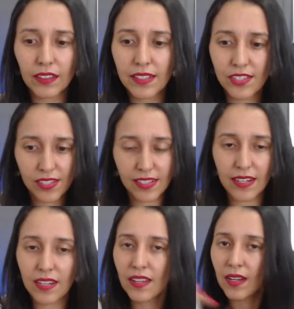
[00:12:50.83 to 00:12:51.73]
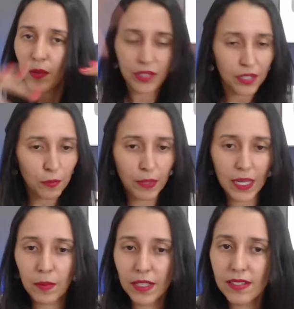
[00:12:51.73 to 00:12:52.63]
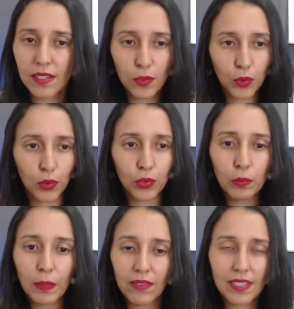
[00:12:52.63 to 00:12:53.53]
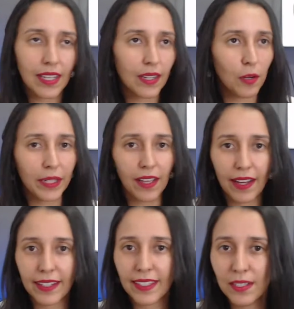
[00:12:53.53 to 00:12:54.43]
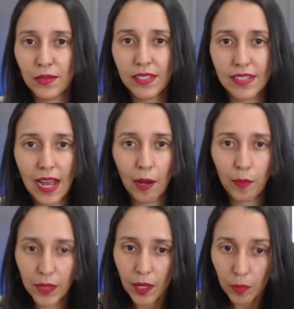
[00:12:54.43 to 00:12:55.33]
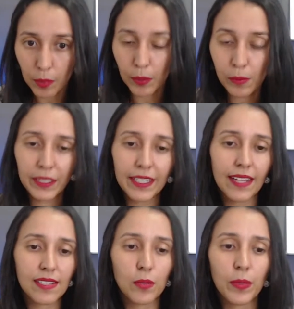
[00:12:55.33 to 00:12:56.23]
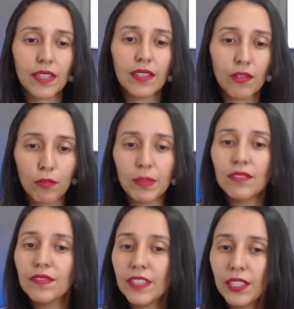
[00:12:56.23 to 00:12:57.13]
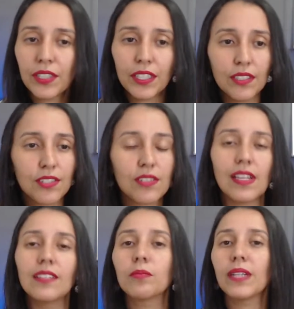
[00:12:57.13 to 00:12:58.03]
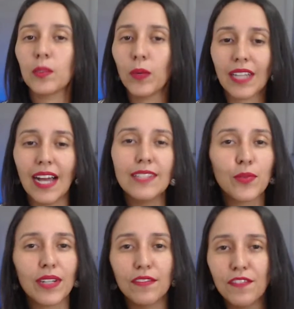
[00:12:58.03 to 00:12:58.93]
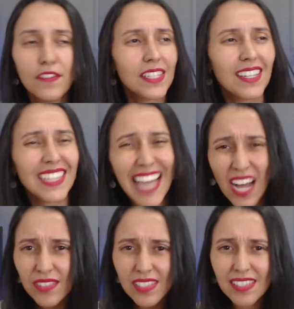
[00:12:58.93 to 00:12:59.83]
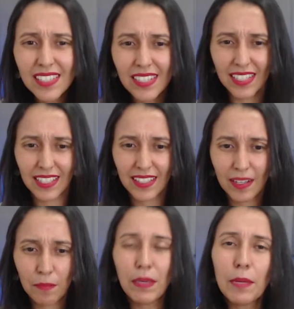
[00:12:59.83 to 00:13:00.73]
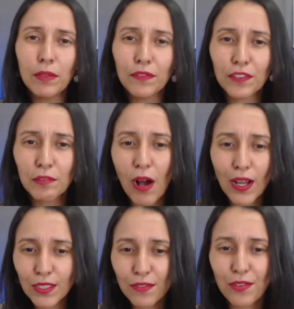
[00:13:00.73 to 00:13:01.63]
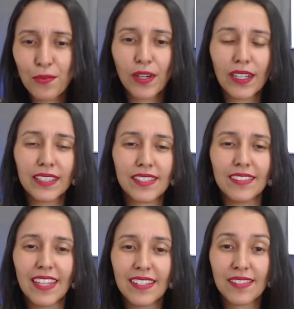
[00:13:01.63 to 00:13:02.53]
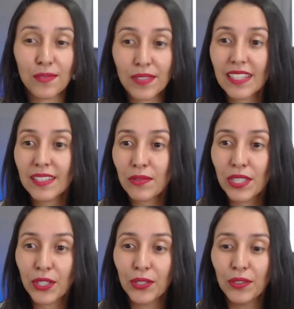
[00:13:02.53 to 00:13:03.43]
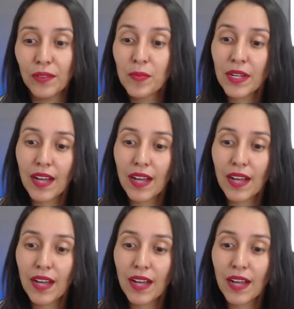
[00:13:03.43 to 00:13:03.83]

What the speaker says: It's just that with the new babies, the new group, I was like, oh my God, I can't do this now. But probably next week there will be a video here to celebrate 150,000 people from all over the world. So that is really, really cool.